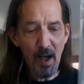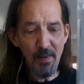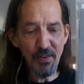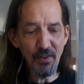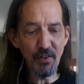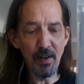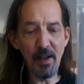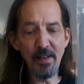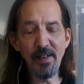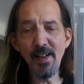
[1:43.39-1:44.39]
This is a
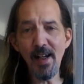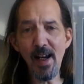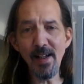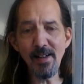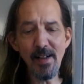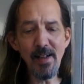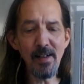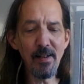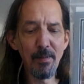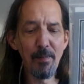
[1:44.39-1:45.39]

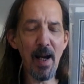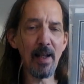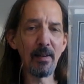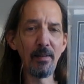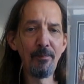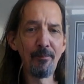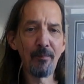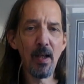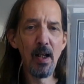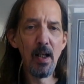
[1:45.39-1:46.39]
1918 battle,
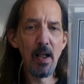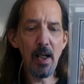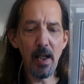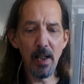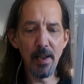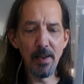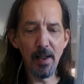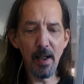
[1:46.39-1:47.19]
and